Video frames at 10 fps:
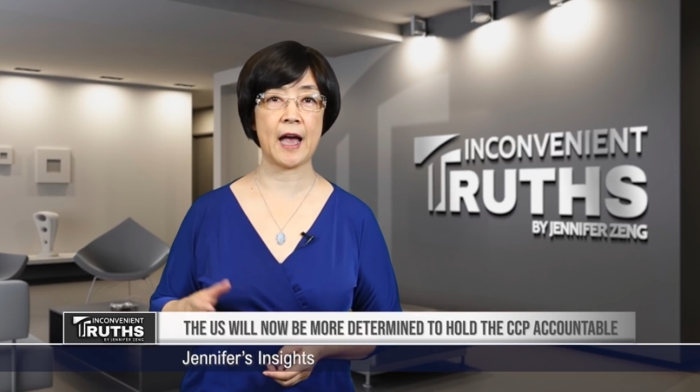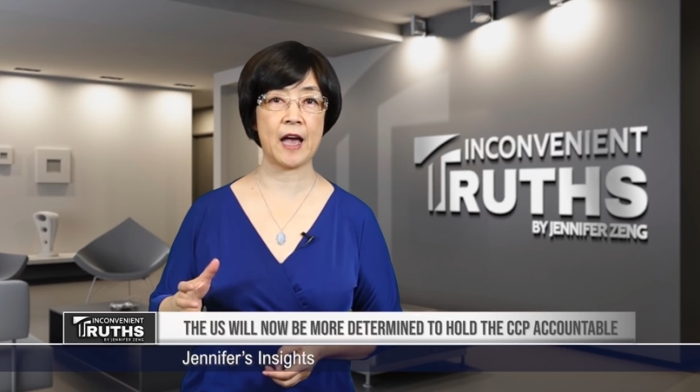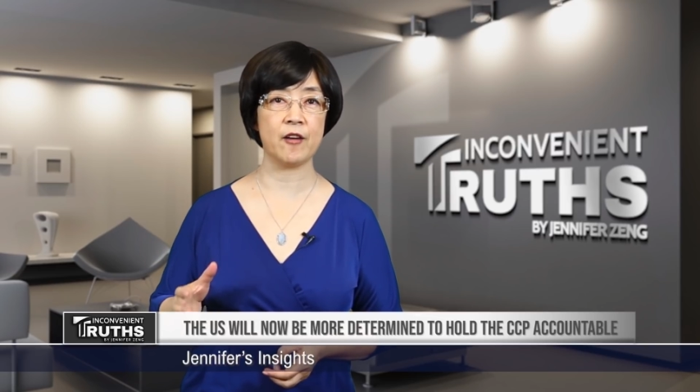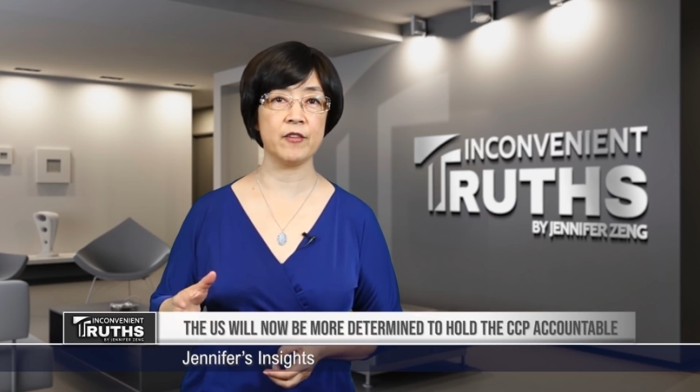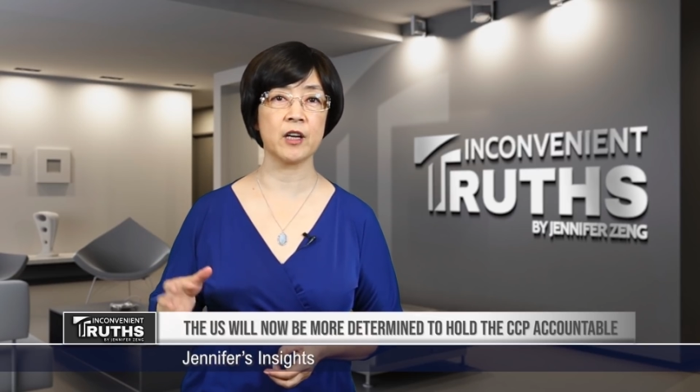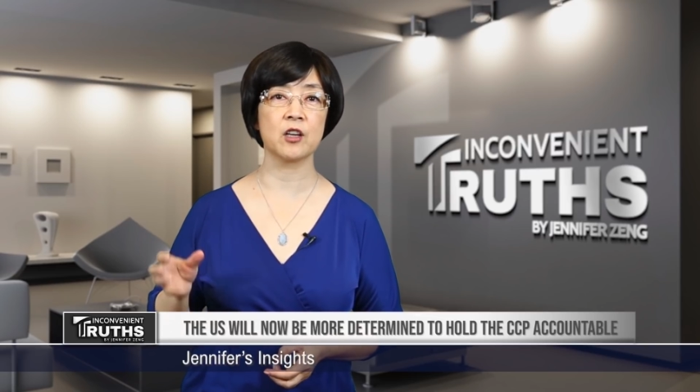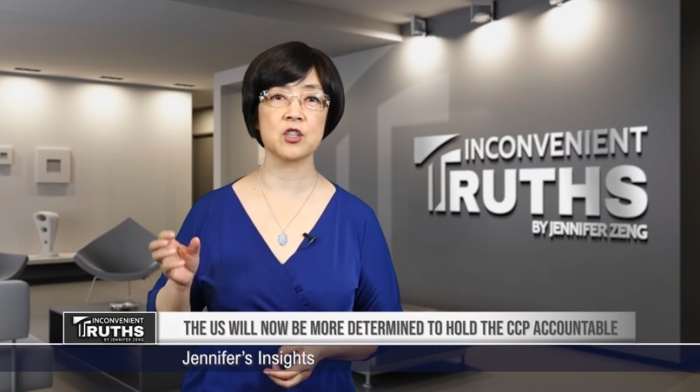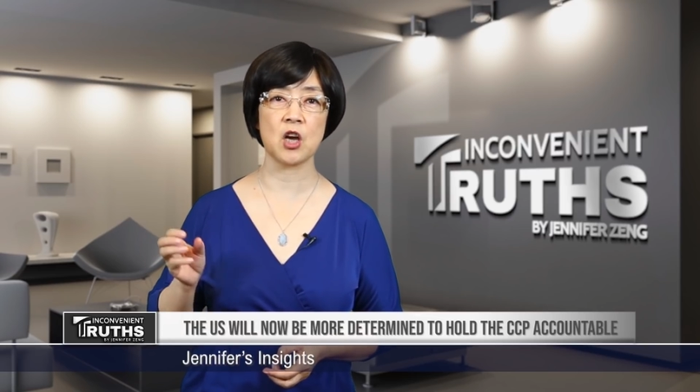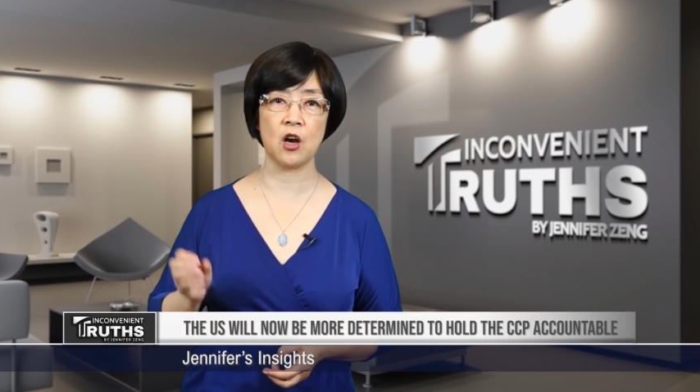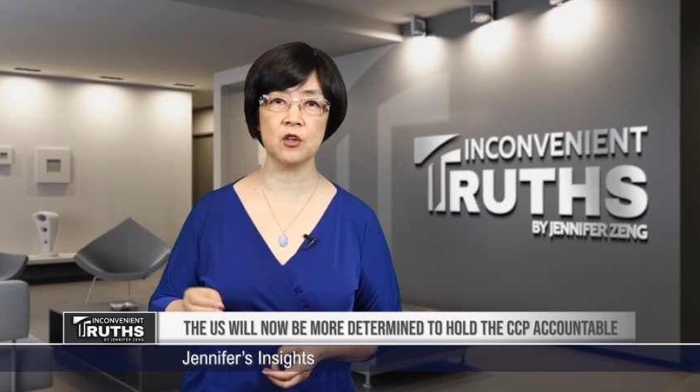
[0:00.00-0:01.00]
having a
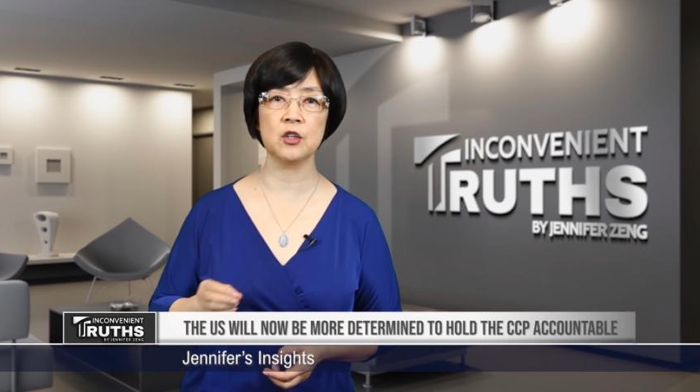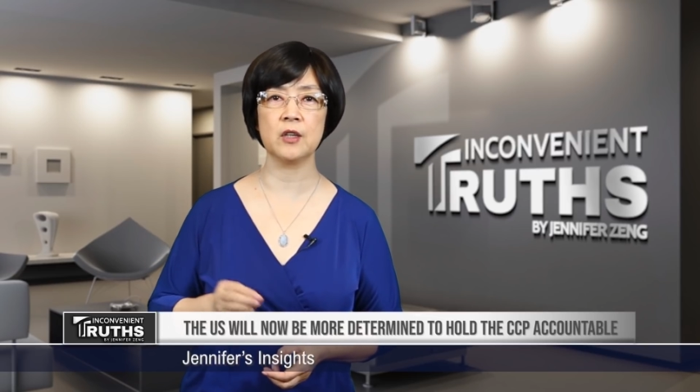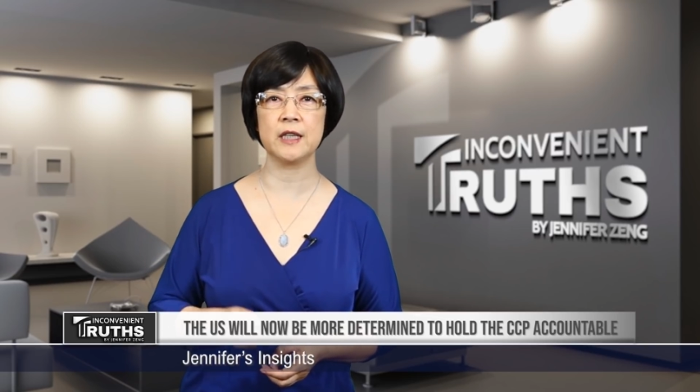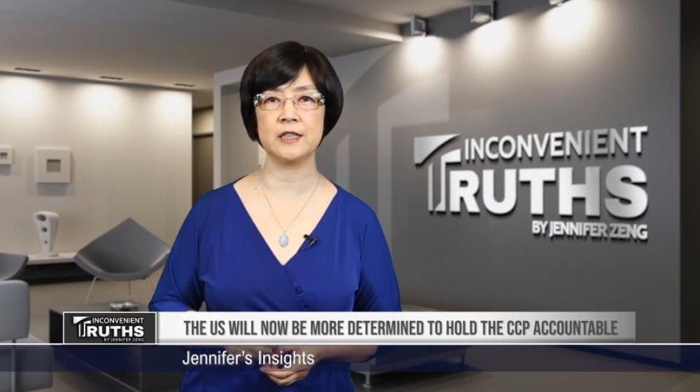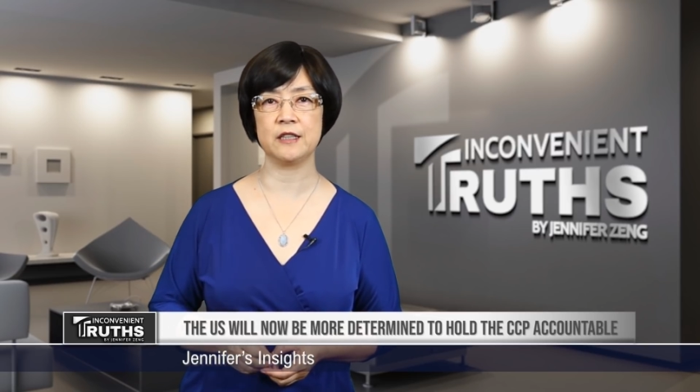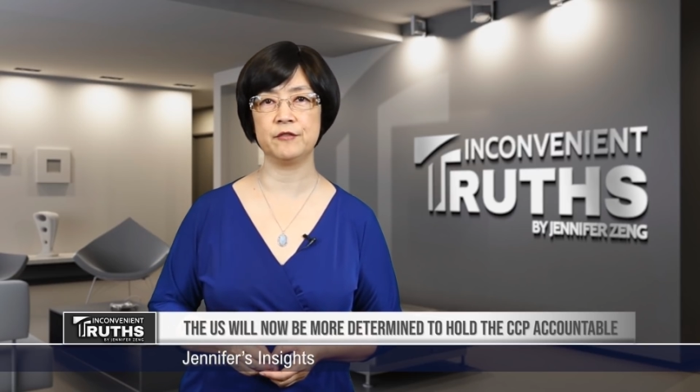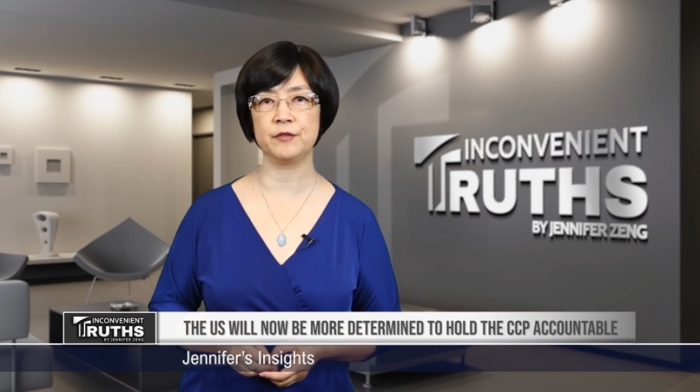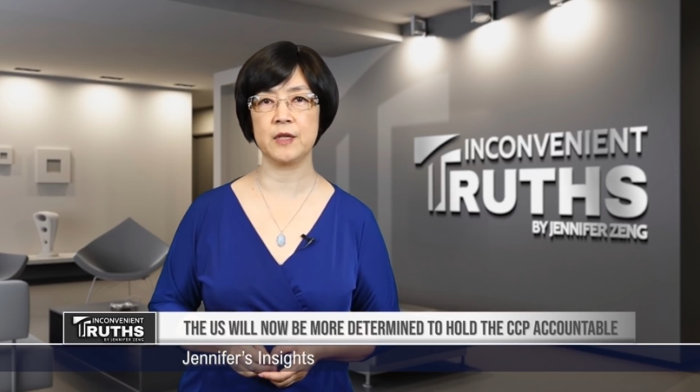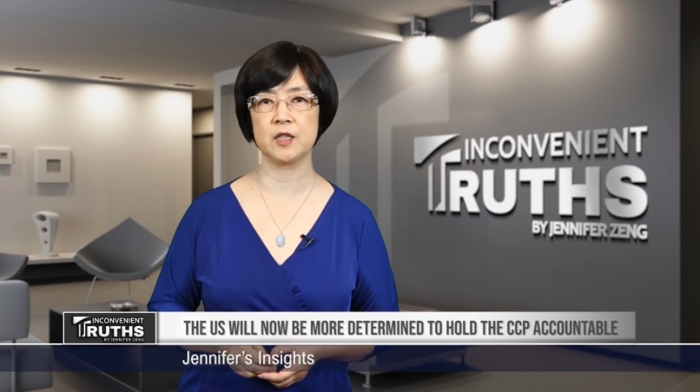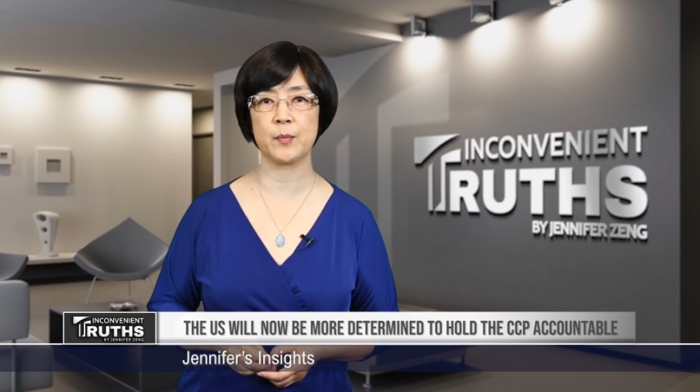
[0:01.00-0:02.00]
totally
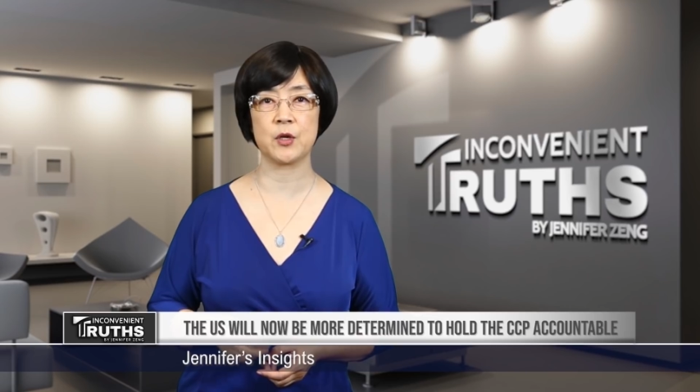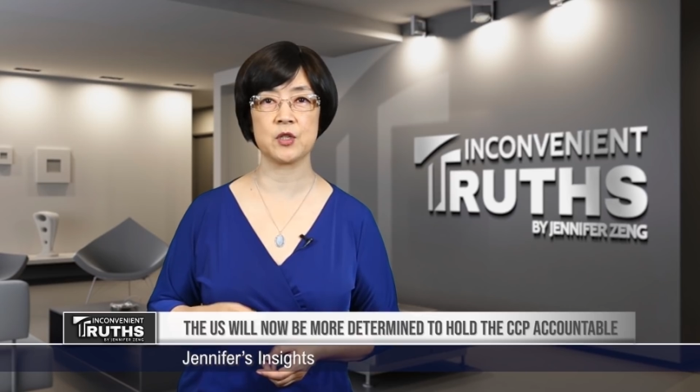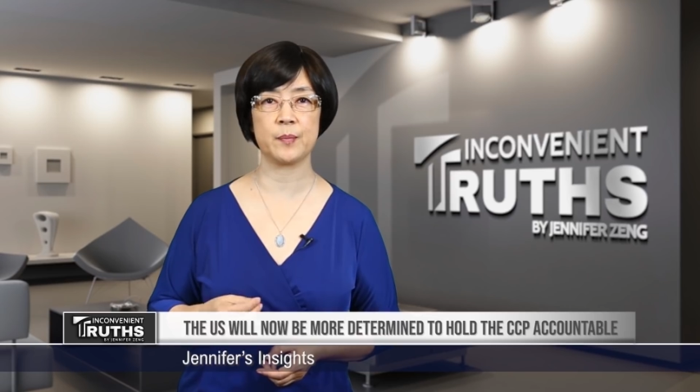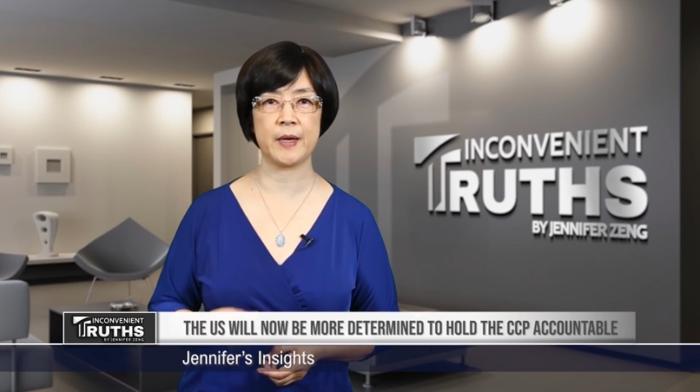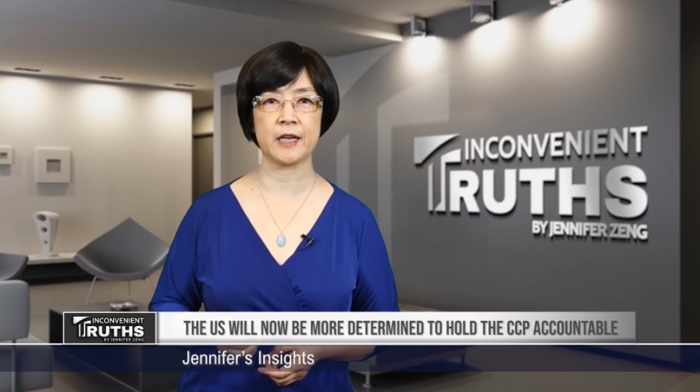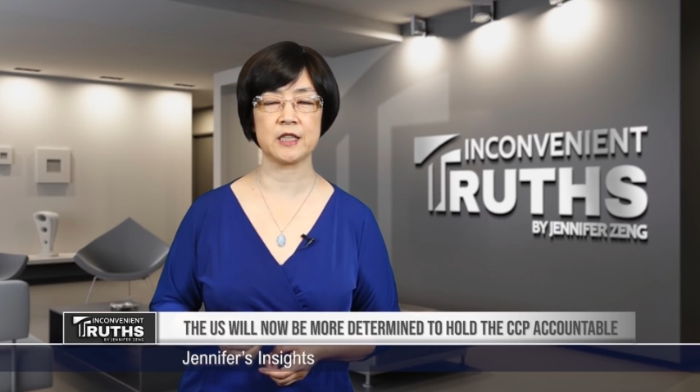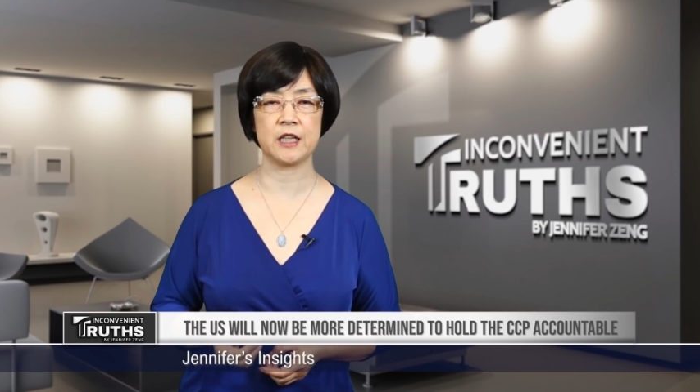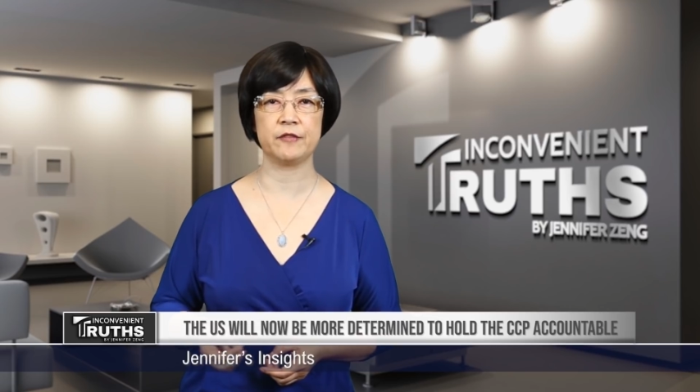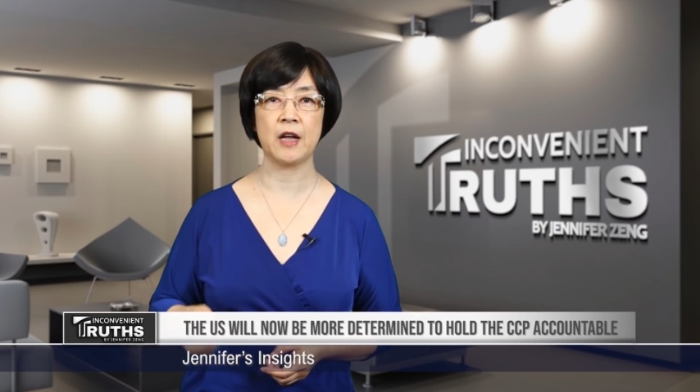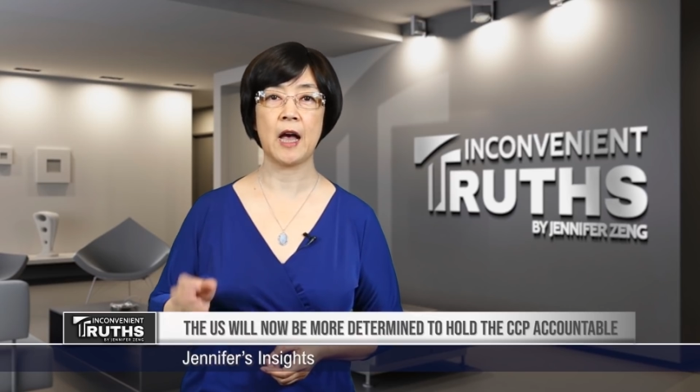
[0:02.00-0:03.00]
different perspective